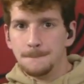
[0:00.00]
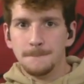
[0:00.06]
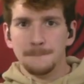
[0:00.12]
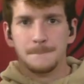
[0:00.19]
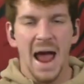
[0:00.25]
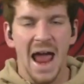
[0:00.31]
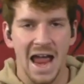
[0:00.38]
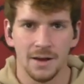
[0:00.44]

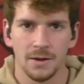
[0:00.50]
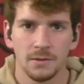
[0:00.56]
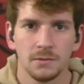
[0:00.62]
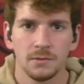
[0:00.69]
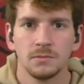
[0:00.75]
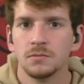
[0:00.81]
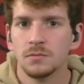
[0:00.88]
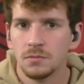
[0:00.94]
bang,
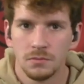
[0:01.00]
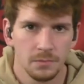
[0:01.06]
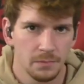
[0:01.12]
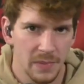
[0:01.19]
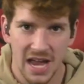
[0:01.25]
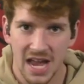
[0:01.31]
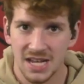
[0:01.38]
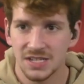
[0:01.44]

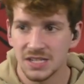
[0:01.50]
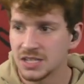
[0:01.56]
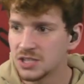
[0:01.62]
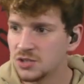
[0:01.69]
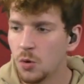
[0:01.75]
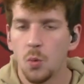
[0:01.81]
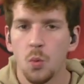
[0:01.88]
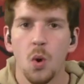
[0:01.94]
pass
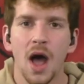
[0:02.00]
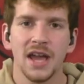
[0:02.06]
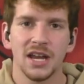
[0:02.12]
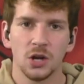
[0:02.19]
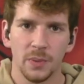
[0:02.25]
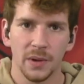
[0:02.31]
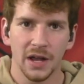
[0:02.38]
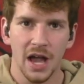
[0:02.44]
into a wide
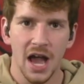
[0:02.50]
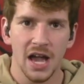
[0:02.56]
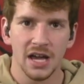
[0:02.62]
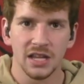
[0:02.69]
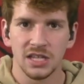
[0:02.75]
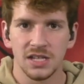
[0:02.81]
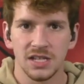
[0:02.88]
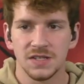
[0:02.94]
open guy
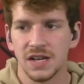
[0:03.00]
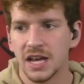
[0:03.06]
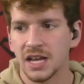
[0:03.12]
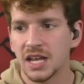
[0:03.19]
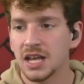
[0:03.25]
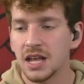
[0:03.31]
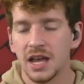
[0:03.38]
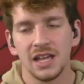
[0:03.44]
on the
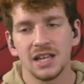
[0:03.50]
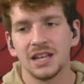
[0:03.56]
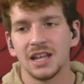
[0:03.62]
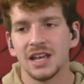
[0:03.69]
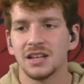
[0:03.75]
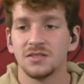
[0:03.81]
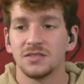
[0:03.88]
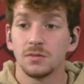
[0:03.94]
inside.
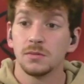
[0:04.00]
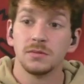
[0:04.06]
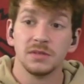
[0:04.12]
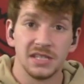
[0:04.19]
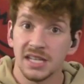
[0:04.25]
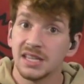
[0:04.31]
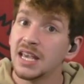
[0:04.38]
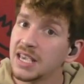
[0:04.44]
And
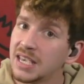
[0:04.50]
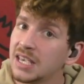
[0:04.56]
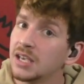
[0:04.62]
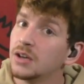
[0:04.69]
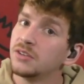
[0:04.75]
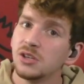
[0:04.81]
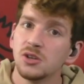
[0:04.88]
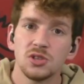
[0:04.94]
did they
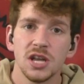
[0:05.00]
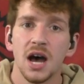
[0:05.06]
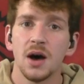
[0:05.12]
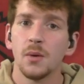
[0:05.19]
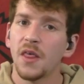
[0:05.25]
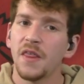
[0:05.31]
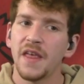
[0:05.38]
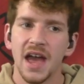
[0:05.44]
kill Utah
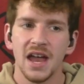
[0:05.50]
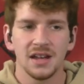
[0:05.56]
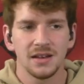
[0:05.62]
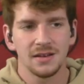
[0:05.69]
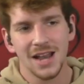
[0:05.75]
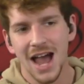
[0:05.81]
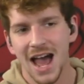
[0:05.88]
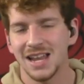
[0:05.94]
with that?
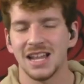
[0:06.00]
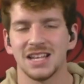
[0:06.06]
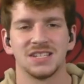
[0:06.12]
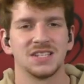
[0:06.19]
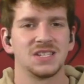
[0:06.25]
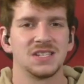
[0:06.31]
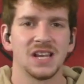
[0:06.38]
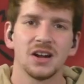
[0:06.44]
Not
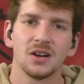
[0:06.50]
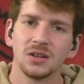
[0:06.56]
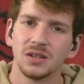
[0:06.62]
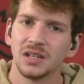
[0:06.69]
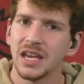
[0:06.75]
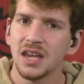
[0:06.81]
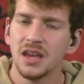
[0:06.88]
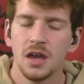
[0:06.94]

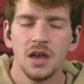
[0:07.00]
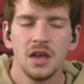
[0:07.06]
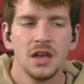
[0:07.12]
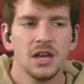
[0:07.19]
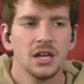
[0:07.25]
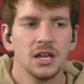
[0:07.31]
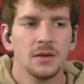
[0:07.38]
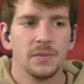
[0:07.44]
necessarily,
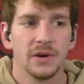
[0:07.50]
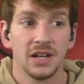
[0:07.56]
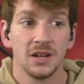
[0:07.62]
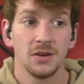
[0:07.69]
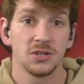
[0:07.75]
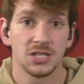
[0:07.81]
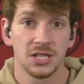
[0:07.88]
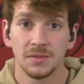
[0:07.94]
but
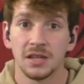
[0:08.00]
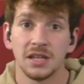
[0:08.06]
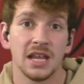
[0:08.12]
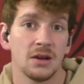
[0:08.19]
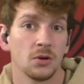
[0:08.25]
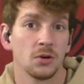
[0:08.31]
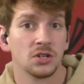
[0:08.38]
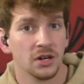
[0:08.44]
it was something
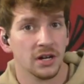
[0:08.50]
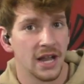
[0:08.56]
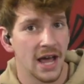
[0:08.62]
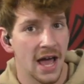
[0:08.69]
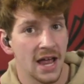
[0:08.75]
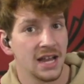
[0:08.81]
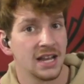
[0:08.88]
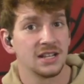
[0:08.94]
they were good
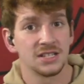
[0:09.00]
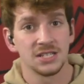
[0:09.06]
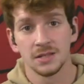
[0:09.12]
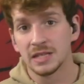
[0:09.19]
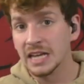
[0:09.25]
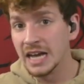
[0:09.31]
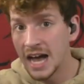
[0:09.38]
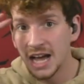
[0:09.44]
at. And it's
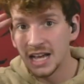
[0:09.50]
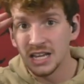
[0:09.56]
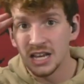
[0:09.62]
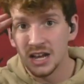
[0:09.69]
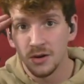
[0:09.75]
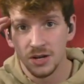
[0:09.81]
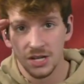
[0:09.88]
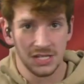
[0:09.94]
something I
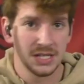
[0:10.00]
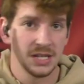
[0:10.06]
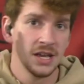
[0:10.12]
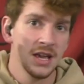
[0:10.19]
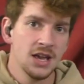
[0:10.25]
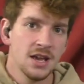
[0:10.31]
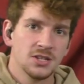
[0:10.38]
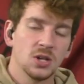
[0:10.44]
noticed.
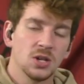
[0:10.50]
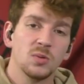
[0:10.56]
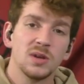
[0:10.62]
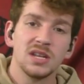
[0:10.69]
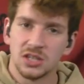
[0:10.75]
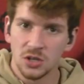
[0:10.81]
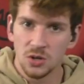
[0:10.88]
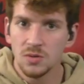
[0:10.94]
So we
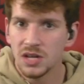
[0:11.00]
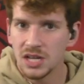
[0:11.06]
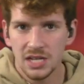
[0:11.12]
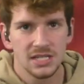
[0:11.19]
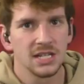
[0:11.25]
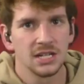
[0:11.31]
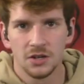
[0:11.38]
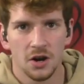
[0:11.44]
do
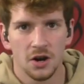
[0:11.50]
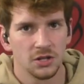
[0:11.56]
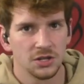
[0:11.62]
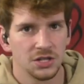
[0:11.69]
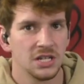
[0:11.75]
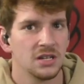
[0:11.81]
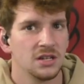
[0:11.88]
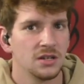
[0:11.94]
need to guard
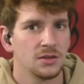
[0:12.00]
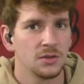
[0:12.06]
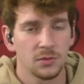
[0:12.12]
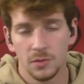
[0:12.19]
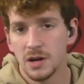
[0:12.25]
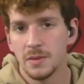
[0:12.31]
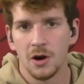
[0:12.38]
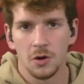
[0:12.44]
the
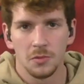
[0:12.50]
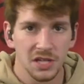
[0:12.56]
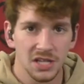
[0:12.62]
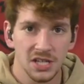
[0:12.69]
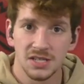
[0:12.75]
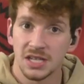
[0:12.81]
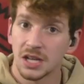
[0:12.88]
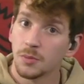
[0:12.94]
3 ball
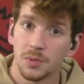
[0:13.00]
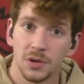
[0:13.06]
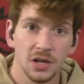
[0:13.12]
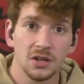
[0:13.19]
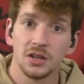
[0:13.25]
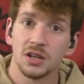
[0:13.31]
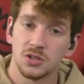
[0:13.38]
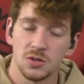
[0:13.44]
because they were pretty
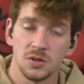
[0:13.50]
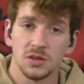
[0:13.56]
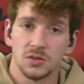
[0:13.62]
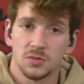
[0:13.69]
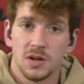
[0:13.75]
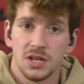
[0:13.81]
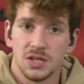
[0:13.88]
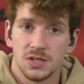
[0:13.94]
good at shooting
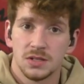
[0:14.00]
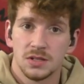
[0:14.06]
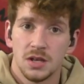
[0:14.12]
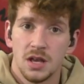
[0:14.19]
threes.